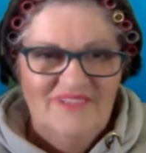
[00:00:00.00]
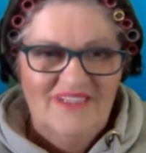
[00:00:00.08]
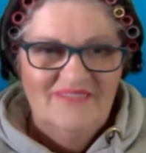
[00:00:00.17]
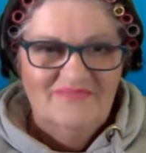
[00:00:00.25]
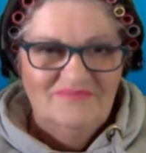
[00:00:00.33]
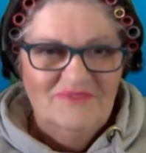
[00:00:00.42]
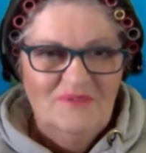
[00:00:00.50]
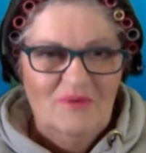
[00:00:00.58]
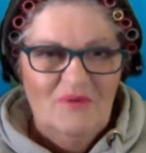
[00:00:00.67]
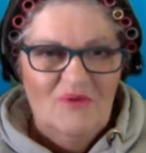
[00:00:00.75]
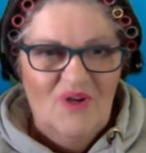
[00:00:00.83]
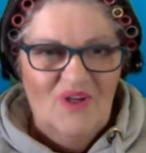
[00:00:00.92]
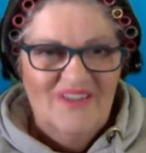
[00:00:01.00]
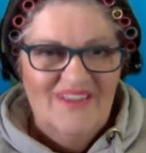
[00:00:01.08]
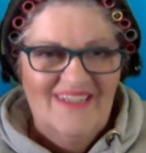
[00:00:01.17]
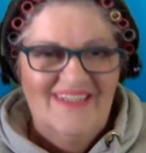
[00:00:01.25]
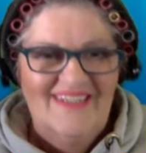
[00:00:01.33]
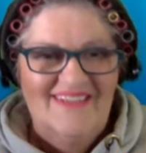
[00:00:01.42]

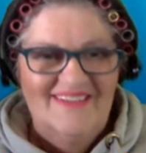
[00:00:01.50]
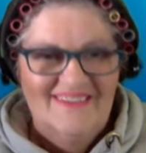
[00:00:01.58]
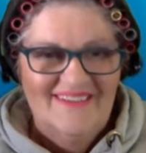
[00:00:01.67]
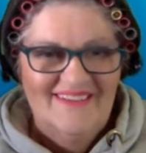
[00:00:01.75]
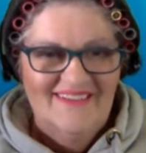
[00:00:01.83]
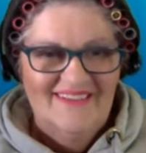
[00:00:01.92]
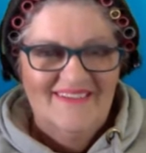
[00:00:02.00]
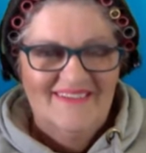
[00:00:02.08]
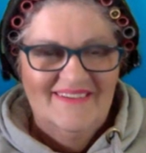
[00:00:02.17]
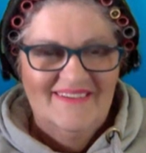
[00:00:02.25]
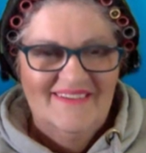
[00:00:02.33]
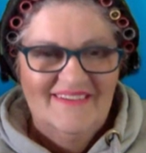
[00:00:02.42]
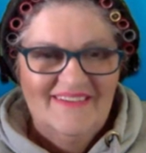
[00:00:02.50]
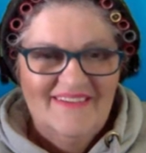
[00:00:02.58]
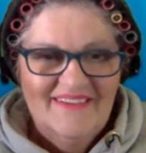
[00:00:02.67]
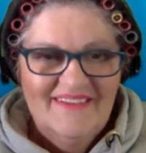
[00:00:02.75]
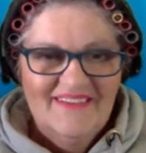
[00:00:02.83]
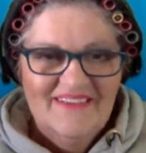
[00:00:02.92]

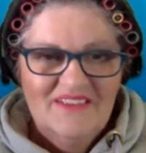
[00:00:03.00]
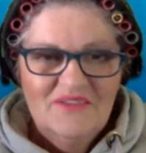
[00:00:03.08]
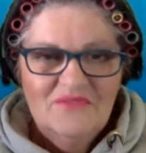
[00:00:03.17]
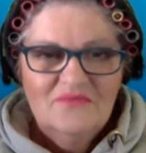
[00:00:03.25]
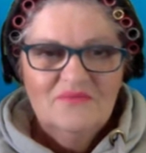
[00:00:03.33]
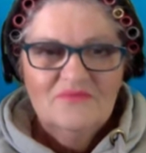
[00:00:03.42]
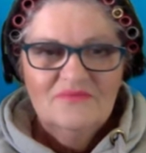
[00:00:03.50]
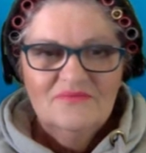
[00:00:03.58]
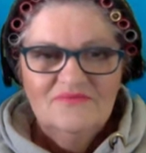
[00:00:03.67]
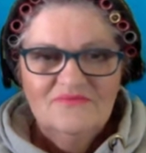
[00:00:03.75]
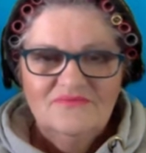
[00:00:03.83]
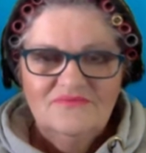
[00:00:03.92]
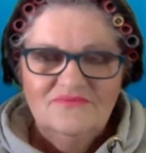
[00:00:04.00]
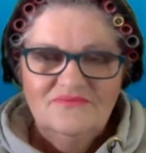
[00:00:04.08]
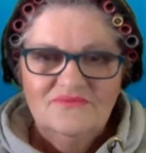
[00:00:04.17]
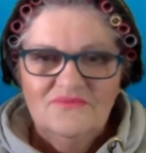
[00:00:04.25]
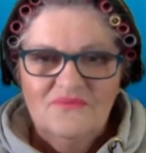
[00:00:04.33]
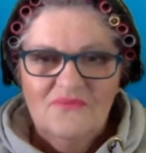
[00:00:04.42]

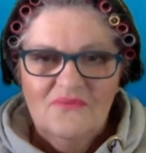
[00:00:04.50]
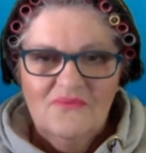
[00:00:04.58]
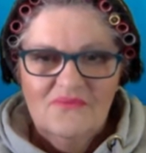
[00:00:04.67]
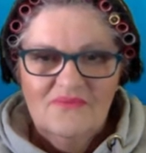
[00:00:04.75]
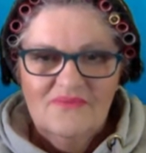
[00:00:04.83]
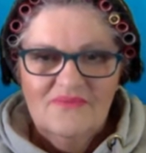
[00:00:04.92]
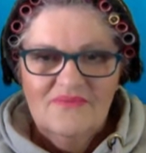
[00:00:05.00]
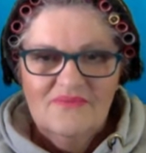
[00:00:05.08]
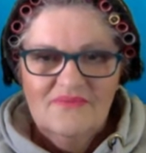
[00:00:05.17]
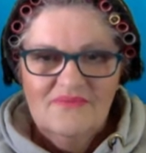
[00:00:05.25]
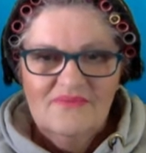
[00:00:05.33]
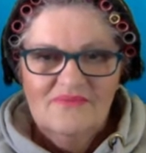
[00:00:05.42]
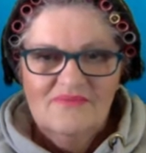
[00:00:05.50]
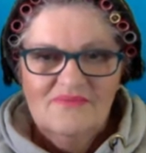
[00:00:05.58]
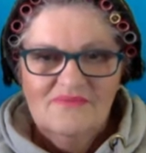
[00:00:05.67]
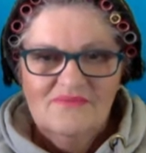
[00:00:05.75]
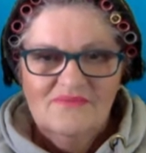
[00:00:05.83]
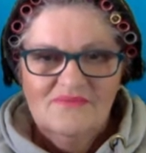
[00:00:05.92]

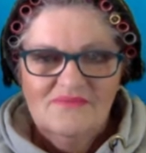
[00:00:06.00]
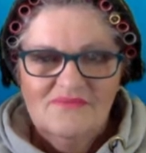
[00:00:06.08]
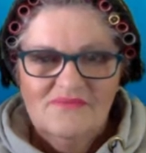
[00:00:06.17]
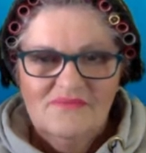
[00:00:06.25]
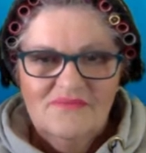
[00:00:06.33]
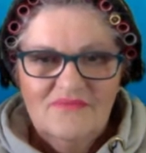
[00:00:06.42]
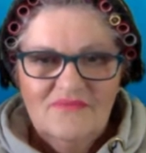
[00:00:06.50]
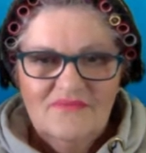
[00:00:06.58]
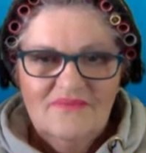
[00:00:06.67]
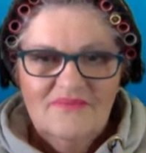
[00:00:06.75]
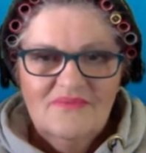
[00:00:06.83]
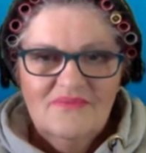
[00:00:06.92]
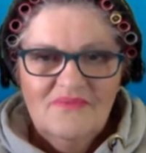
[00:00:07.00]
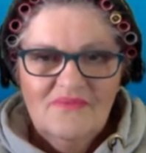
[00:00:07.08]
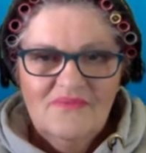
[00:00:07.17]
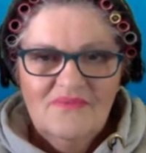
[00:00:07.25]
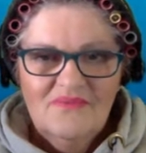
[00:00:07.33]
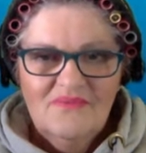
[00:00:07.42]

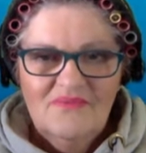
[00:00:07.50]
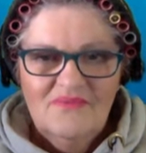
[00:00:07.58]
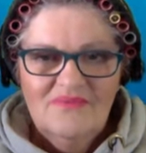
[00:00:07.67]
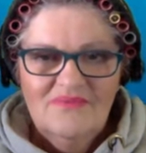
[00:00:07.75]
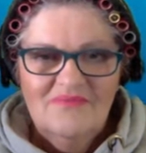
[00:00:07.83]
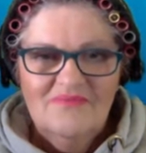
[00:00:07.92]
The person shown says nothing.